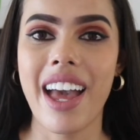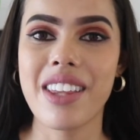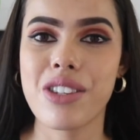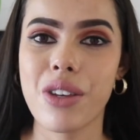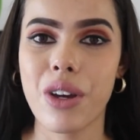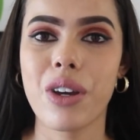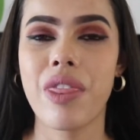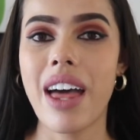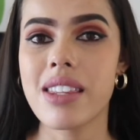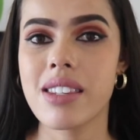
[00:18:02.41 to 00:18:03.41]
And so
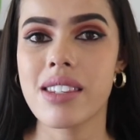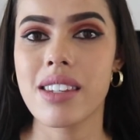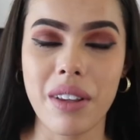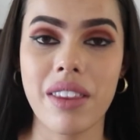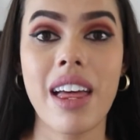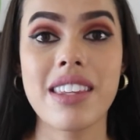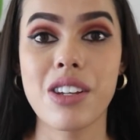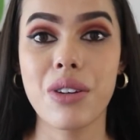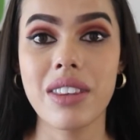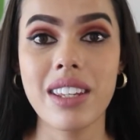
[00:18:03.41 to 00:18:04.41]
that's a
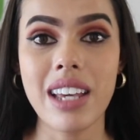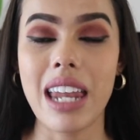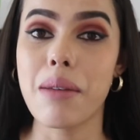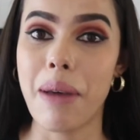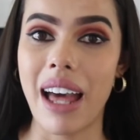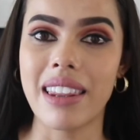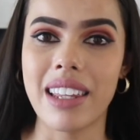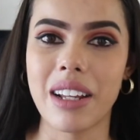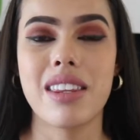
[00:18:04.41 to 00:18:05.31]
good thing and a bad thing.